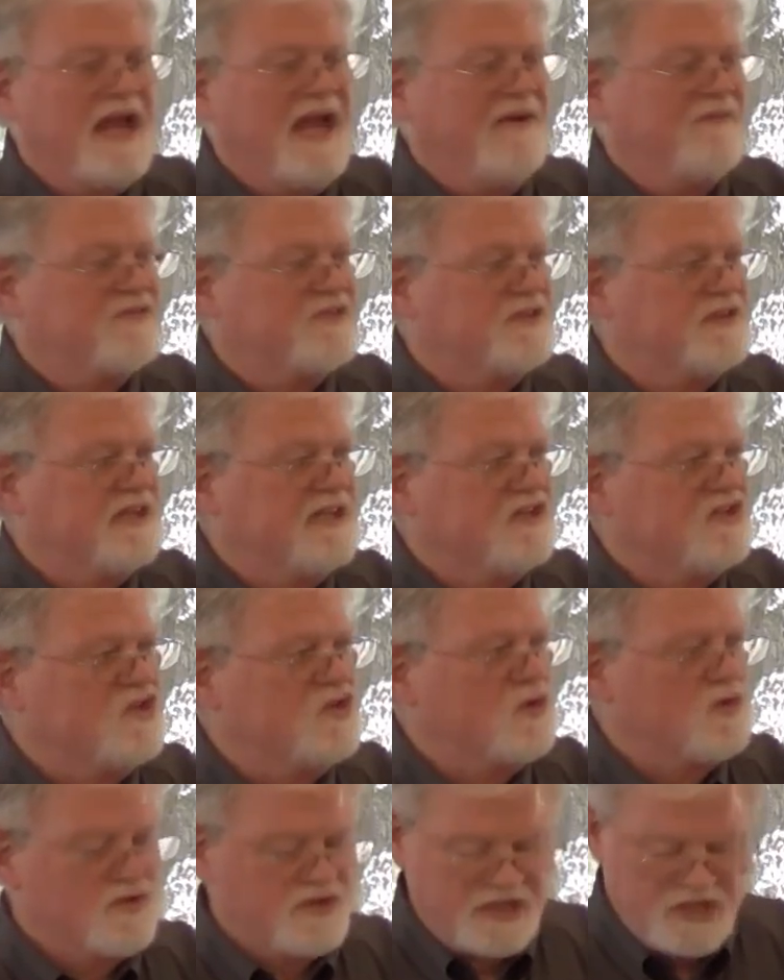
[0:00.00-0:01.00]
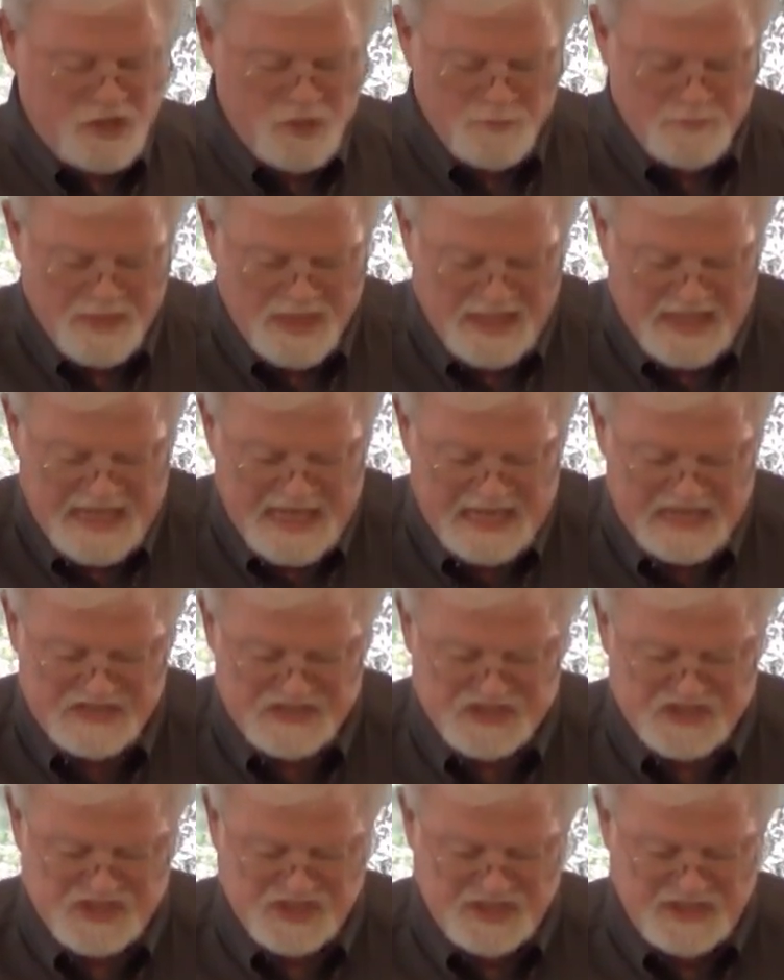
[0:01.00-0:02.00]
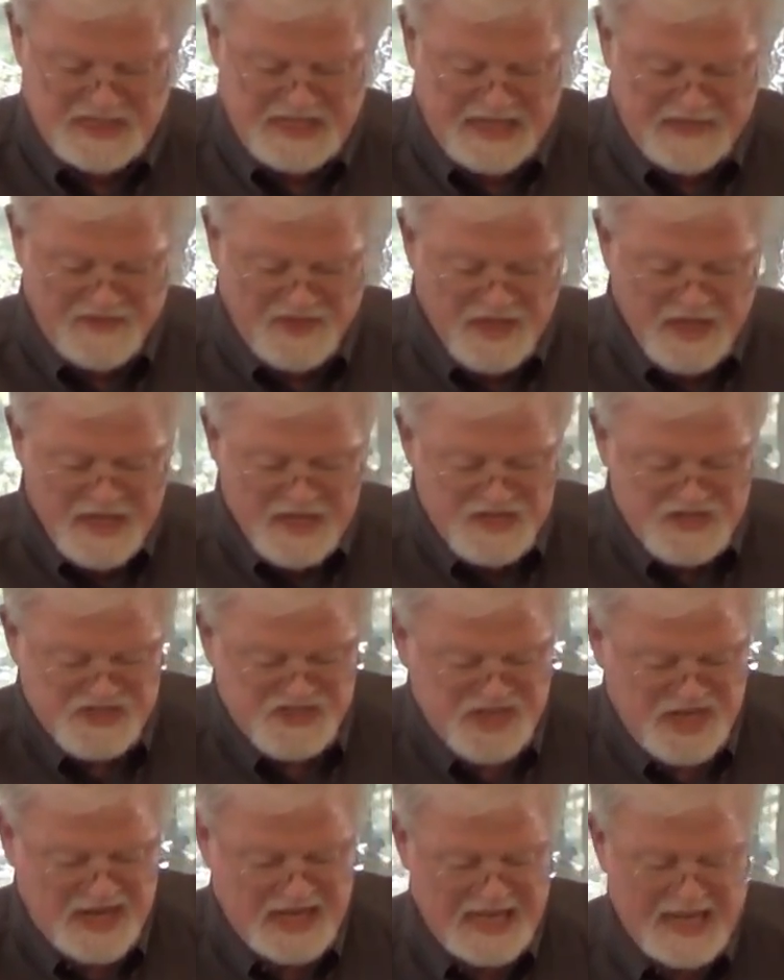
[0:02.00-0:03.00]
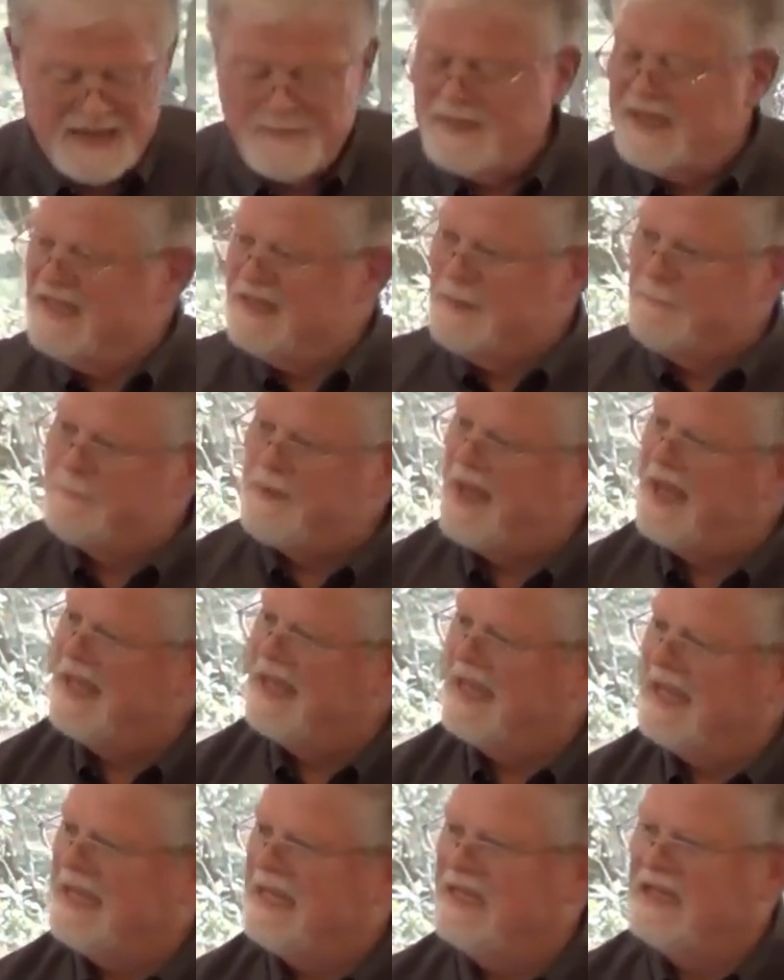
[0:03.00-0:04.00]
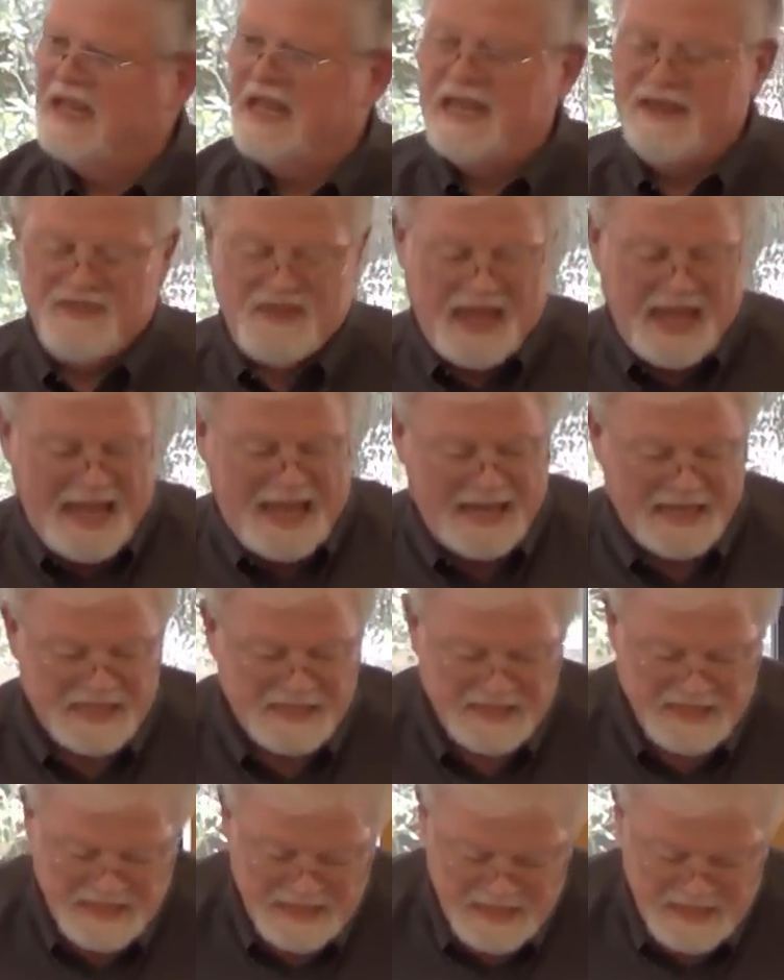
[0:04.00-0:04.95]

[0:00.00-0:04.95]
didn't want to have to endure the humiliation and the shame and the pain and the